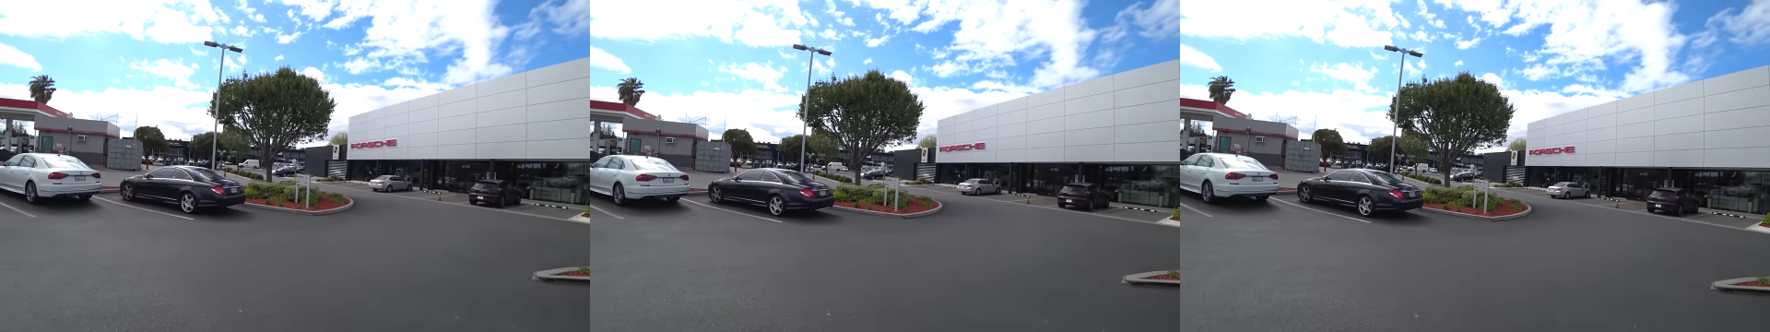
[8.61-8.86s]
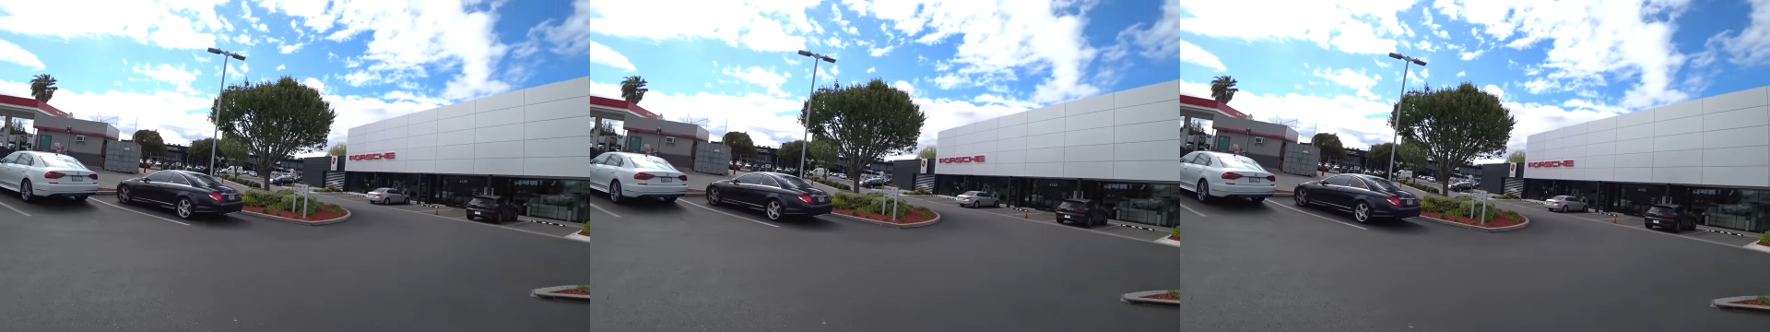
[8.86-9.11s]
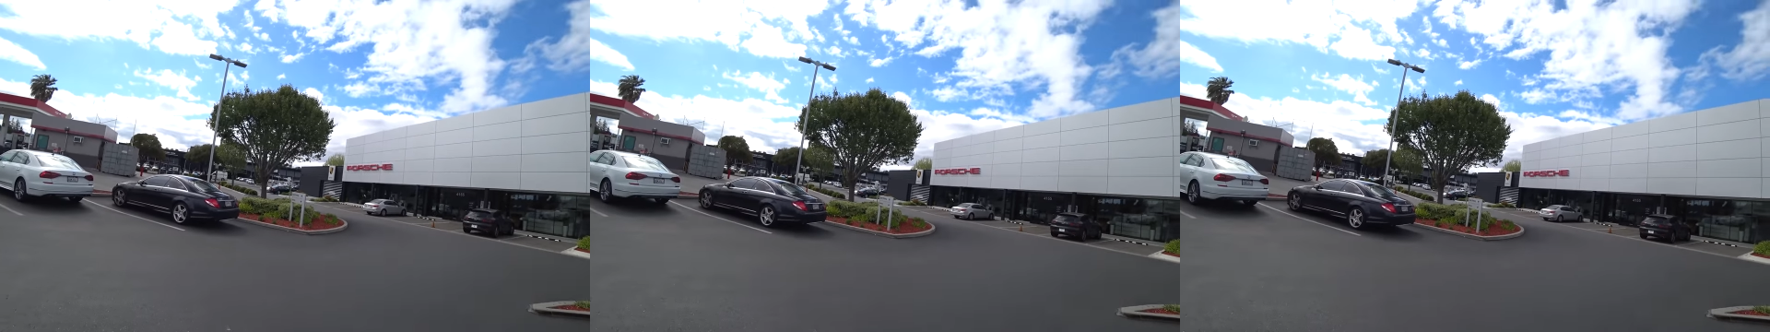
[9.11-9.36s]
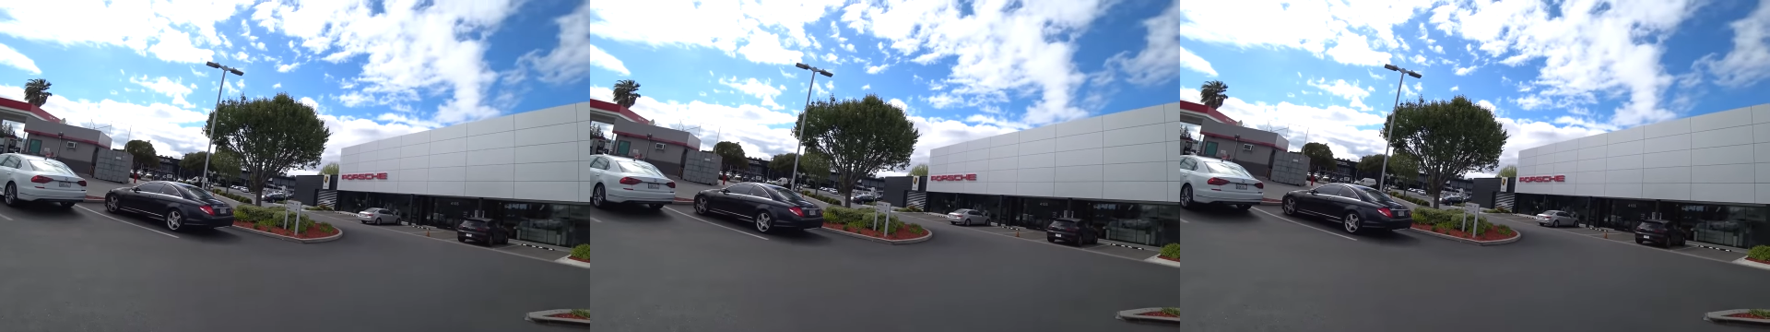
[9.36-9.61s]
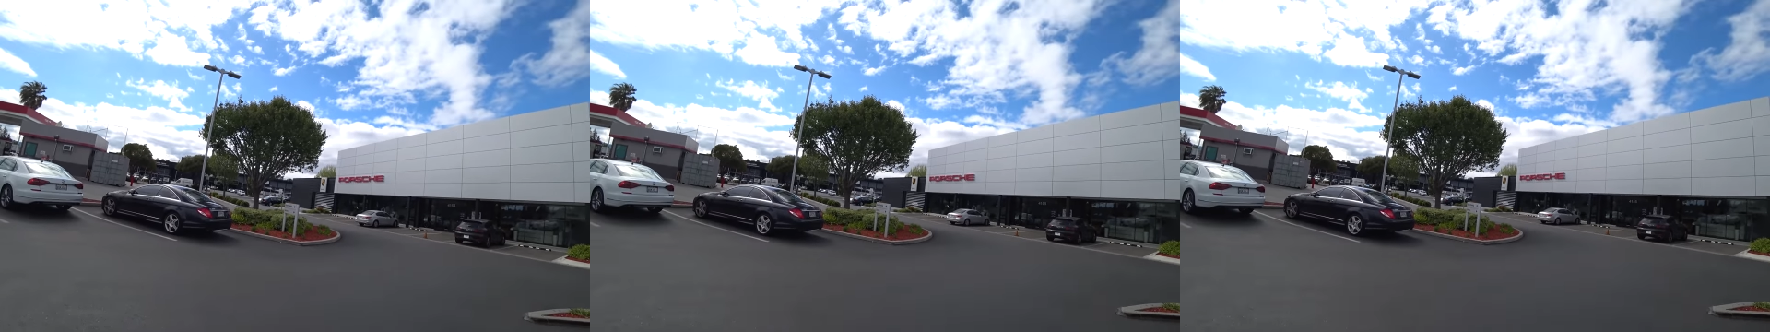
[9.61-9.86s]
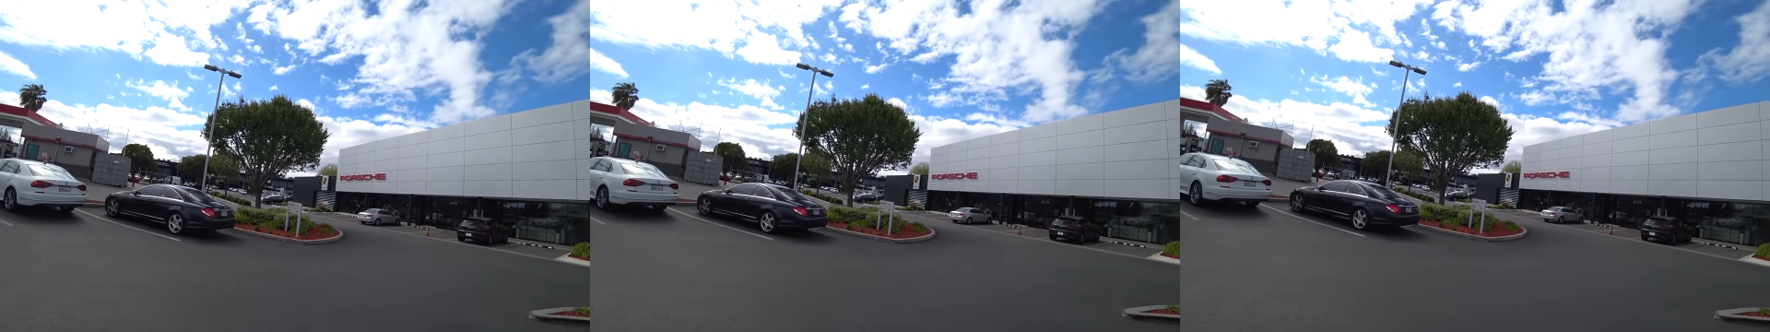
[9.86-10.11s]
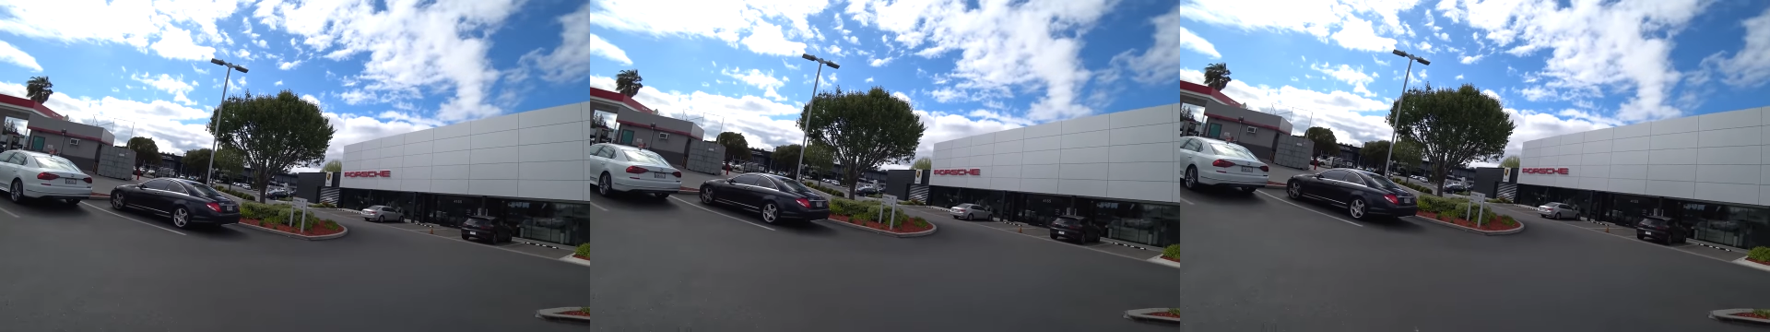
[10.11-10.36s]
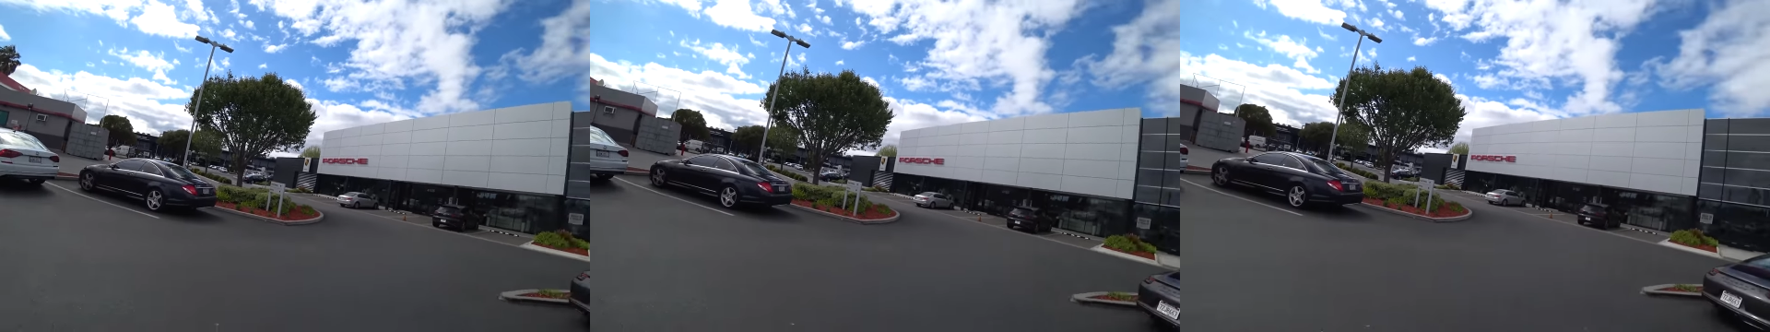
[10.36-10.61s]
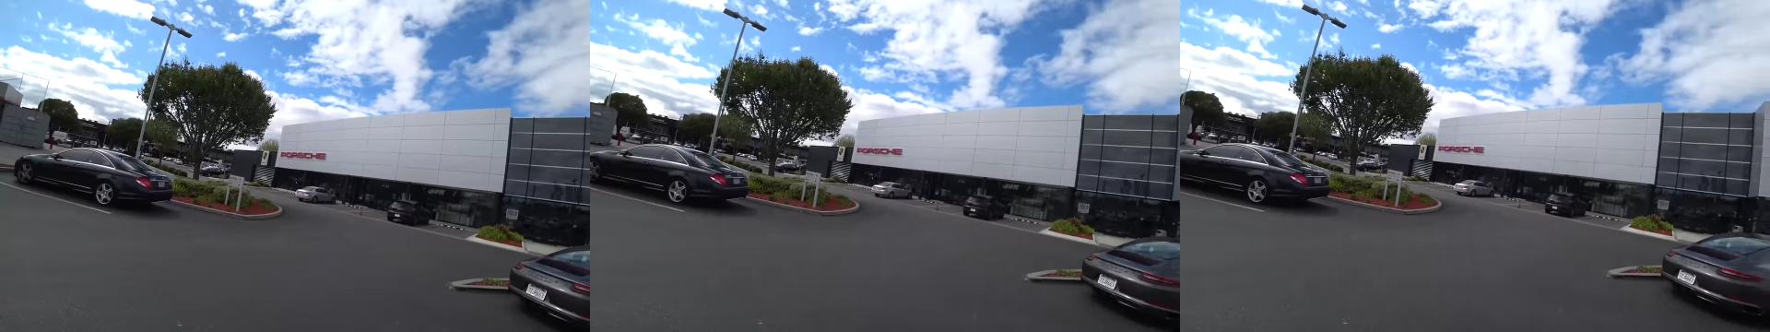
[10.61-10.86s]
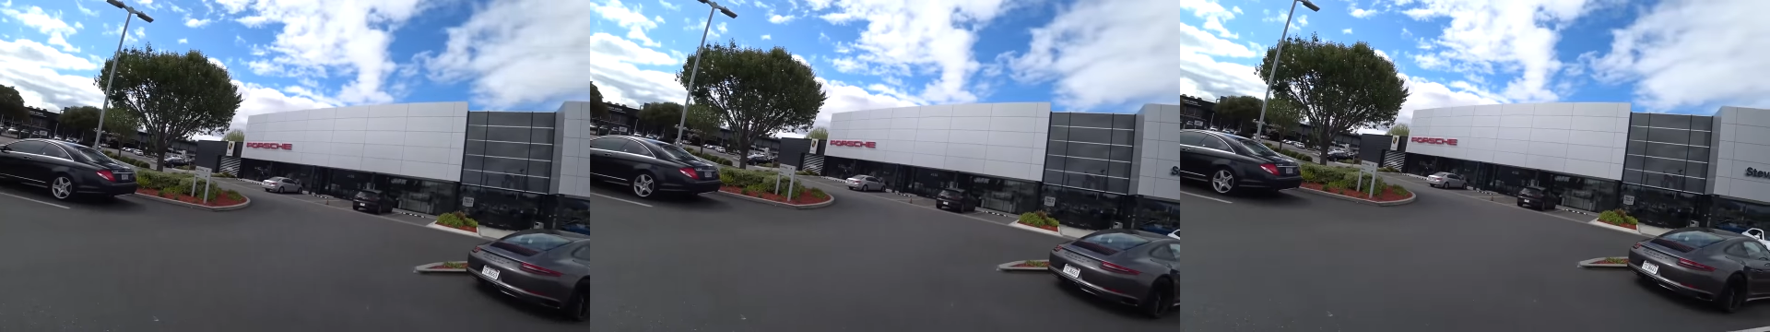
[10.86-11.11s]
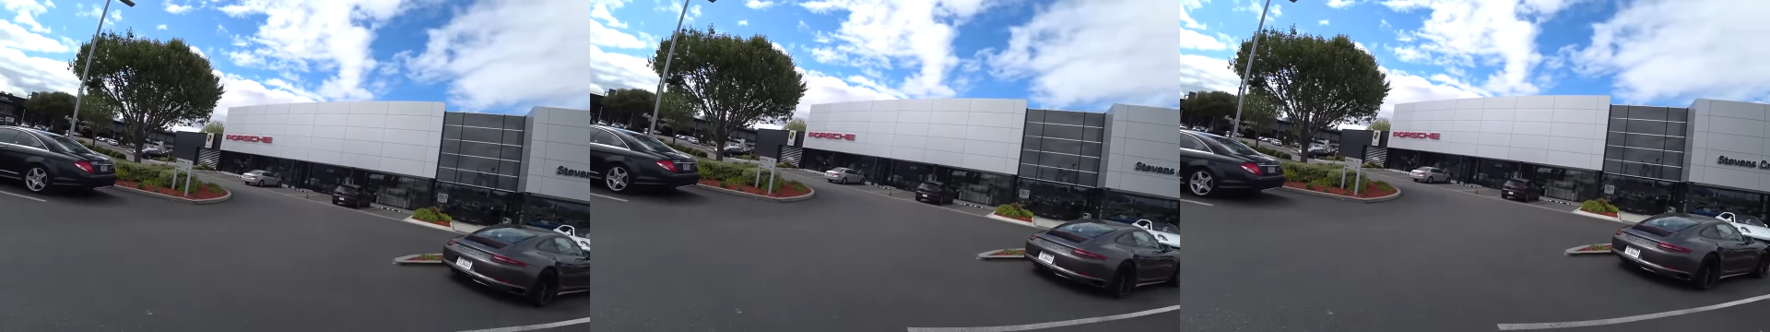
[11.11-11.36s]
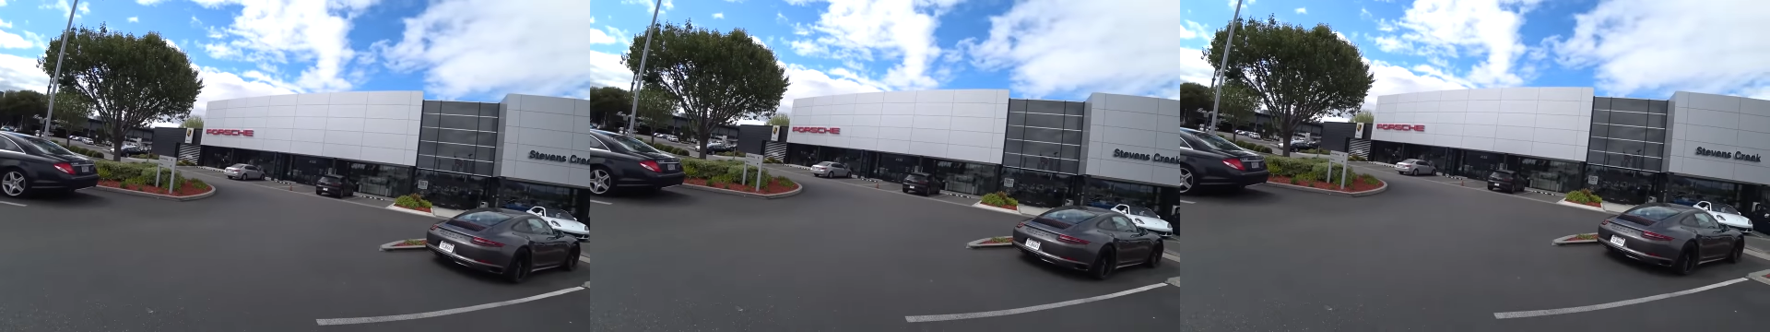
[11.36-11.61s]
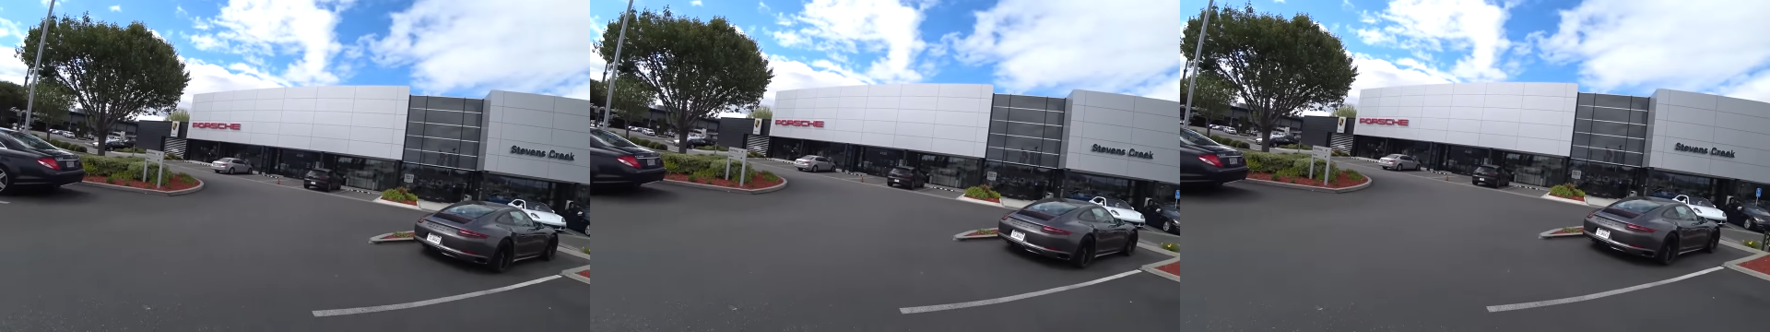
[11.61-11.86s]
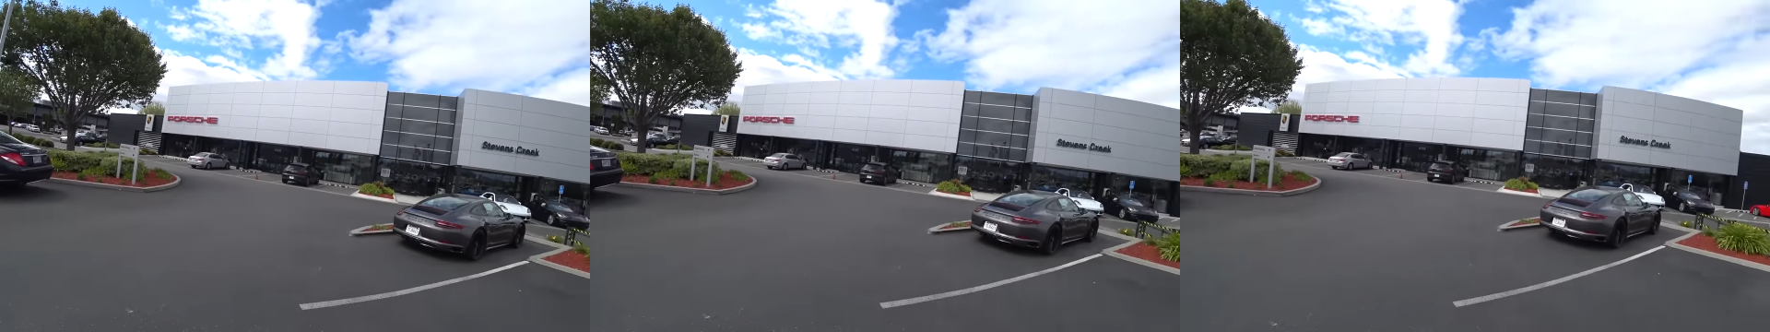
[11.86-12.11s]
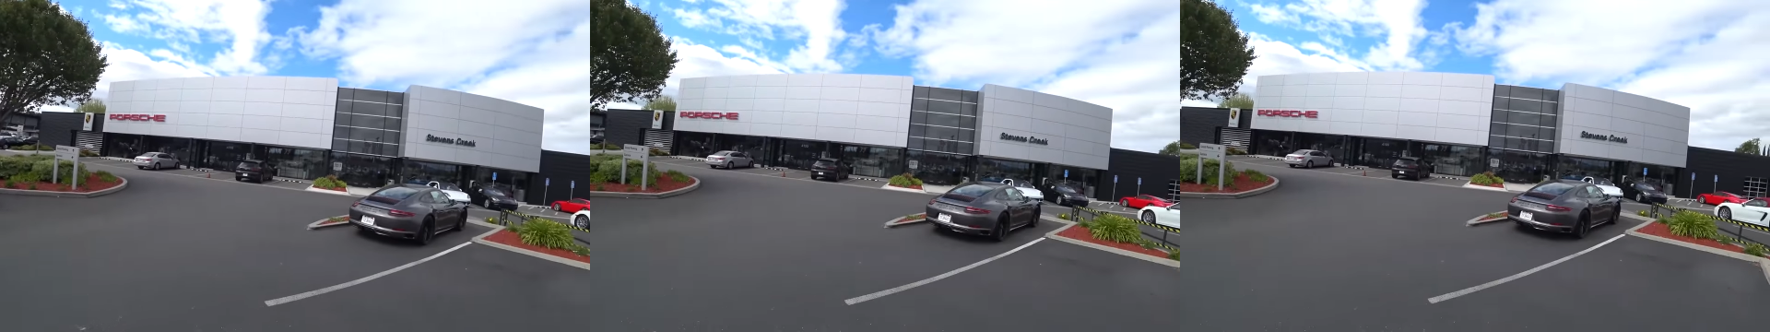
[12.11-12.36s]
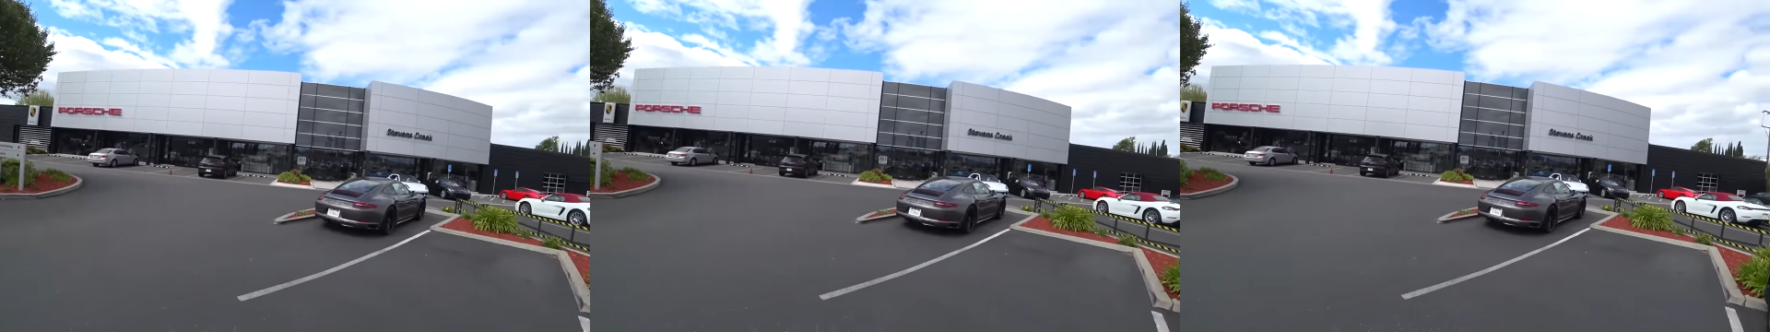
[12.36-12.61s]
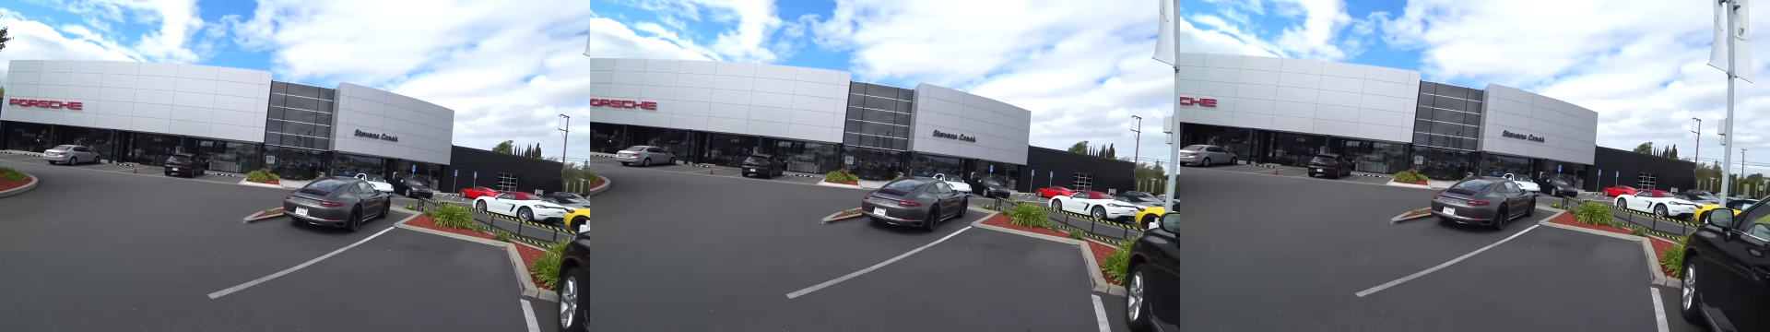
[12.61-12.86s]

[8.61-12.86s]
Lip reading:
(no speaker visible)